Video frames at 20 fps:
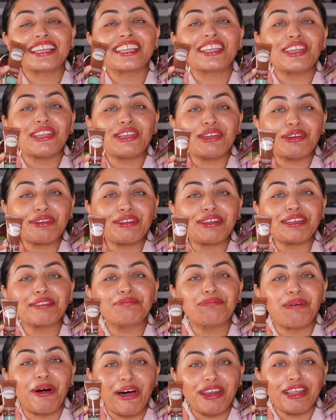cutest
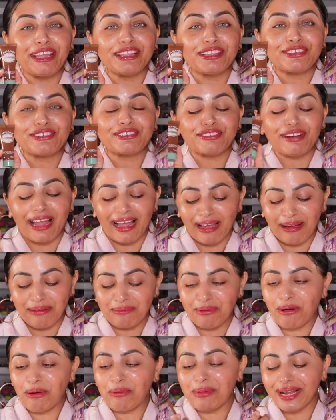body scrub.
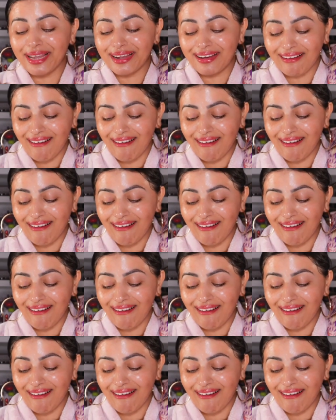Oh my